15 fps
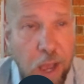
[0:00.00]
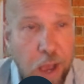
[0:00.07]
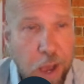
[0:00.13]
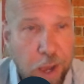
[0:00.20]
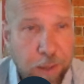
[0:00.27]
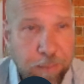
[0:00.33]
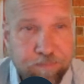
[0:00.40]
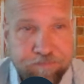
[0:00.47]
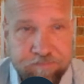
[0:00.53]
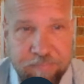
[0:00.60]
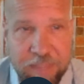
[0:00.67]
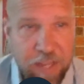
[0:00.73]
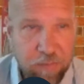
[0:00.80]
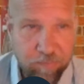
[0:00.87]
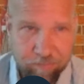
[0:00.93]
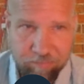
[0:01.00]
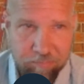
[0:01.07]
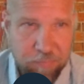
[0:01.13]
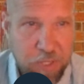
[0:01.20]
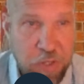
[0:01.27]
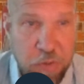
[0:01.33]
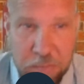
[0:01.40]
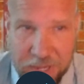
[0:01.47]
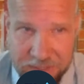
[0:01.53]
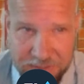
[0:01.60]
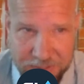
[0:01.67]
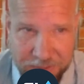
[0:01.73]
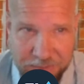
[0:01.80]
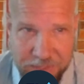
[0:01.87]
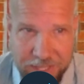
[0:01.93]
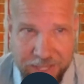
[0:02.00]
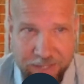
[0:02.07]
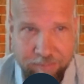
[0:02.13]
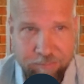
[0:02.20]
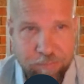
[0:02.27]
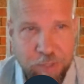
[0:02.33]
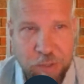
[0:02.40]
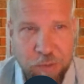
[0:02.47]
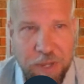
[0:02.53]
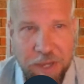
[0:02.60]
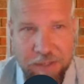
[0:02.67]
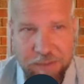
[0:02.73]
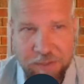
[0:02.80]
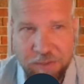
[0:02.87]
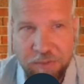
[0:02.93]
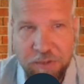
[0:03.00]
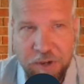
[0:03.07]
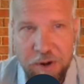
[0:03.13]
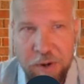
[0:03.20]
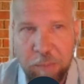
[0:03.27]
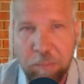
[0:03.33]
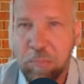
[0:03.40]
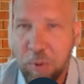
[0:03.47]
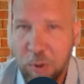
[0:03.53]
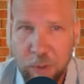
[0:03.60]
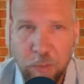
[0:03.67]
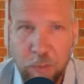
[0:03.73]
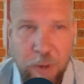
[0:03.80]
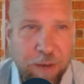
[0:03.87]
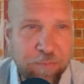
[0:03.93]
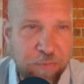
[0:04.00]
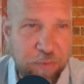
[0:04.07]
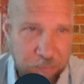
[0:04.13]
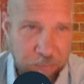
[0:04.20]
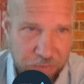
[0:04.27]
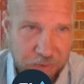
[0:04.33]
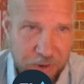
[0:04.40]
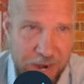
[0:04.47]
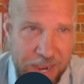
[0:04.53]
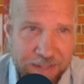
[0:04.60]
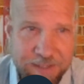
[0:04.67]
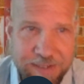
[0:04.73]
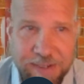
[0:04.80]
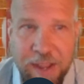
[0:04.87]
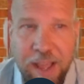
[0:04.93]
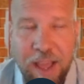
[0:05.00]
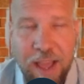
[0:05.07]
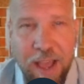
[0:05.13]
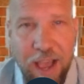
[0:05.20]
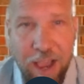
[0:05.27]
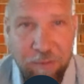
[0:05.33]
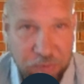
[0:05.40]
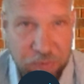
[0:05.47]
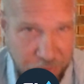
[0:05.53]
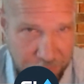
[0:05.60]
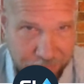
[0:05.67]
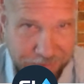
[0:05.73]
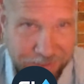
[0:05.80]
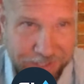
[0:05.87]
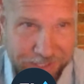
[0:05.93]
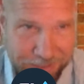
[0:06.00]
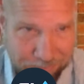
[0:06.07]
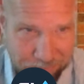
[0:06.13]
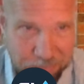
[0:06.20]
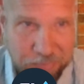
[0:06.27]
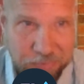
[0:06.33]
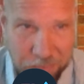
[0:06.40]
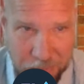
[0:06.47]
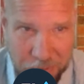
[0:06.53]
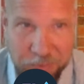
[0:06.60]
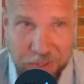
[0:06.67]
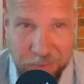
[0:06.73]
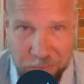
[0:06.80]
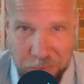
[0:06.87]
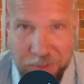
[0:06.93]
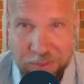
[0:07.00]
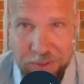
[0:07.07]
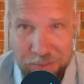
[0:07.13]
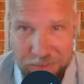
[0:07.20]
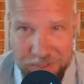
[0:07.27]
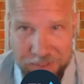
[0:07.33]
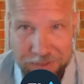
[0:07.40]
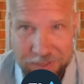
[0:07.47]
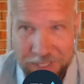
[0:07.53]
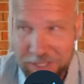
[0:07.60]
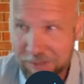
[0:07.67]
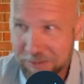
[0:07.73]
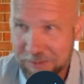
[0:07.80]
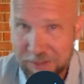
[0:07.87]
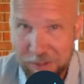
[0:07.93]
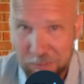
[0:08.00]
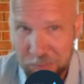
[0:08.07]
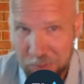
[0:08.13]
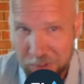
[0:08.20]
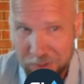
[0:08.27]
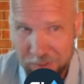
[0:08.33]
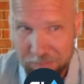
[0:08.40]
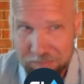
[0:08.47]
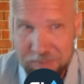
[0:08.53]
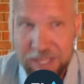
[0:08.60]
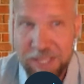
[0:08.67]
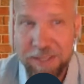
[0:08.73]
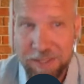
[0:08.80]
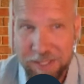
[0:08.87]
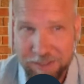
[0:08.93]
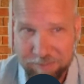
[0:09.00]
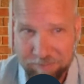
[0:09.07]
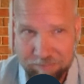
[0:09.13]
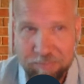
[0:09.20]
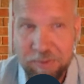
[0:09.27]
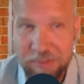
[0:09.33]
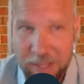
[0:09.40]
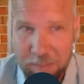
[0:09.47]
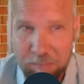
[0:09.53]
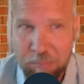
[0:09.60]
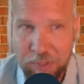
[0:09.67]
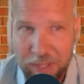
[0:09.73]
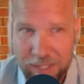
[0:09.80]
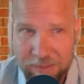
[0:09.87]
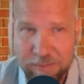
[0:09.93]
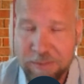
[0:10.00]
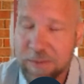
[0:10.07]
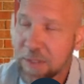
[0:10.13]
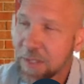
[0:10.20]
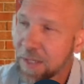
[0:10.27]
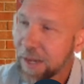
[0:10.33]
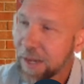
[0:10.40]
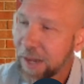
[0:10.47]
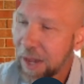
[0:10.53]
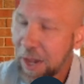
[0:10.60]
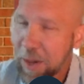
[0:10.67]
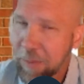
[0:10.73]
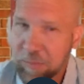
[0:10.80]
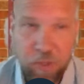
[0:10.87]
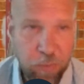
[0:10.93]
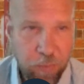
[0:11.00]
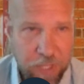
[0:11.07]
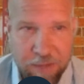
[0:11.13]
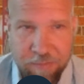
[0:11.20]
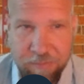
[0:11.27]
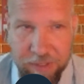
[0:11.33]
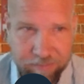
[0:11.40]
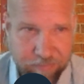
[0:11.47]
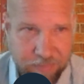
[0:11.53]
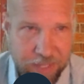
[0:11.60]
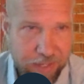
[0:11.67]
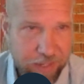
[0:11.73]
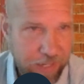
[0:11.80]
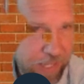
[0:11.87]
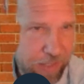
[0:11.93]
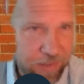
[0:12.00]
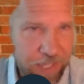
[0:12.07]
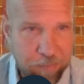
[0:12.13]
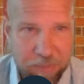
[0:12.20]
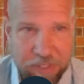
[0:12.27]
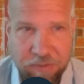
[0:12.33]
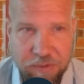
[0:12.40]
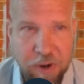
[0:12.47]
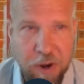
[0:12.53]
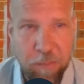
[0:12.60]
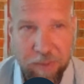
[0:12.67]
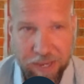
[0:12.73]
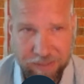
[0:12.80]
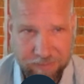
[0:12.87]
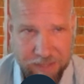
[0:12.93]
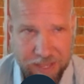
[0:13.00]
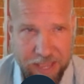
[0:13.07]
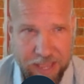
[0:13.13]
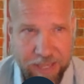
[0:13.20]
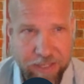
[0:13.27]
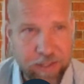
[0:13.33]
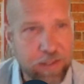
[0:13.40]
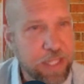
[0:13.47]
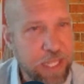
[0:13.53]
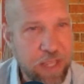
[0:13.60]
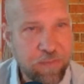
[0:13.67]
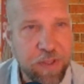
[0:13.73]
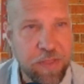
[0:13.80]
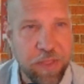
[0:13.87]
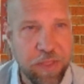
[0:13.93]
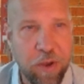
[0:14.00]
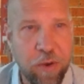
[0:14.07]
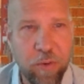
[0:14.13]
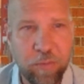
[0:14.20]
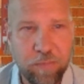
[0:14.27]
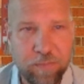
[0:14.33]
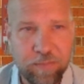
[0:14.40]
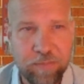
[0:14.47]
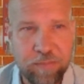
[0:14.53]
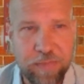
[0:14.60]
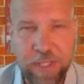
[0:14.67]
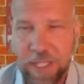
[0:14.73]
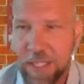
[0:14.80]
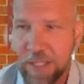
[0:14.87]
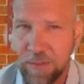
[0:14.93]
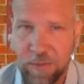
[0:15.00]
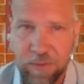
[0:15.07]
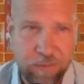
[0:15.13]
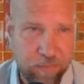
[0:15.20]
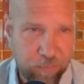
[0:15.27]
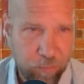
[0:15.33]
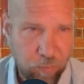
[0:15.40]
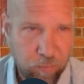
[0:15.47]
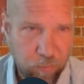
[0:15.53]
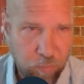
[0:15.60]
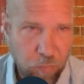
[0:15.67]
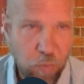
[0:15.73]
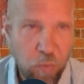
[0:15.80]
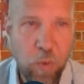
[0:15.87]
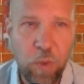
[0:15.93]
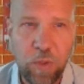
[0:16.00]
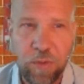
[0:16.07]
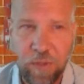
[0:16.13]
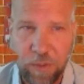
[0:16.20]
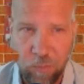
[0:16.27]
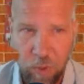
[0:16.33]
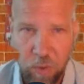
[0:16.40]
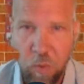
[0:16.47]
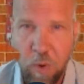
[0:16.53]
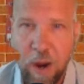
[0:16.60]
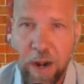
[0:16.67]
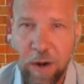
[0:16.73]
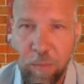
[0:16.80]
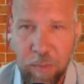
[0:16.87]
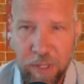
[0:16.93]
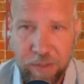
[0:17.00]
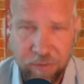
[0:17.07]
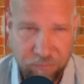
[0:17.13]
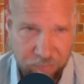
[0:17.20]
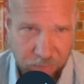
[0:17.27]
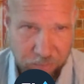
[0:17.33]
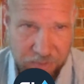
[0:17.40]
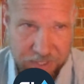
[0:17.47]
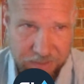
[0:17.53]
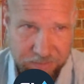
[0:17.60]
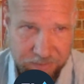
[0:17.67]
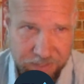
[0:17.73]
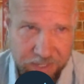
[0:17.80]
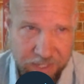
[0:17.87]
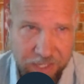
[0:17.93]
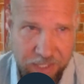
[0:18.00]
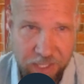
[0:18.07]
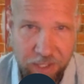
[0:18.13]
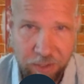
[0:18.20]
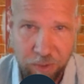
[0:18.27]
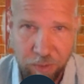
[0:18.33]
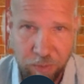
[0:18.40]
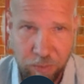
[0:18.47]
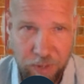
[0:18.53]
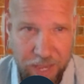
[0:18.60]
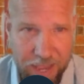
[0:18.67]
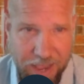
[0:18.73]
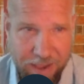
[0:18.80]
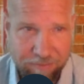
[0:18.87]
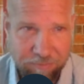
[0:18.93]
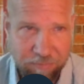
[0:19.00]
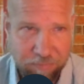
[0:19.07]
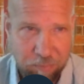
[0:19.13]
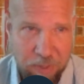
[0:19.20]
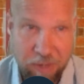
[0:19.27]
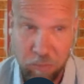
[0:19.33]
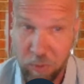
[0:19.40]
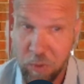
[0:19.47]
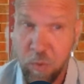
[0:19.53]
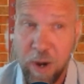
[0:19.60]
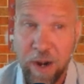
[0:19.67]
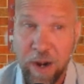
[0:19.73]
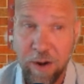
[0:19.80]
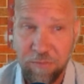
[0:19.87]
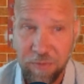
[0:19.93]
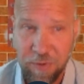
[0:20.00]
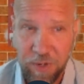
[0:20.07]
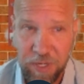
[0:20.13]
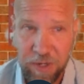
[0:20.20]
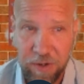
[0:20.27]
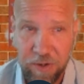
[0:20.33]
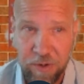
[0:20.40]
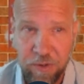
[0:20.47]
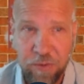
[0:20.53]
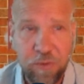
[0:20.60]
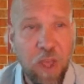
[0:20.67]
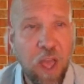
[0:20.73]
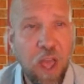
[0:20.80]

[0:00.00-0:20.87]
And you mentioned that you got to start a program from scratch. I've certainly spoken with utilities that were in the same place. So and let me start by saying, even though these rules and requirements from TCEQ have been required for years,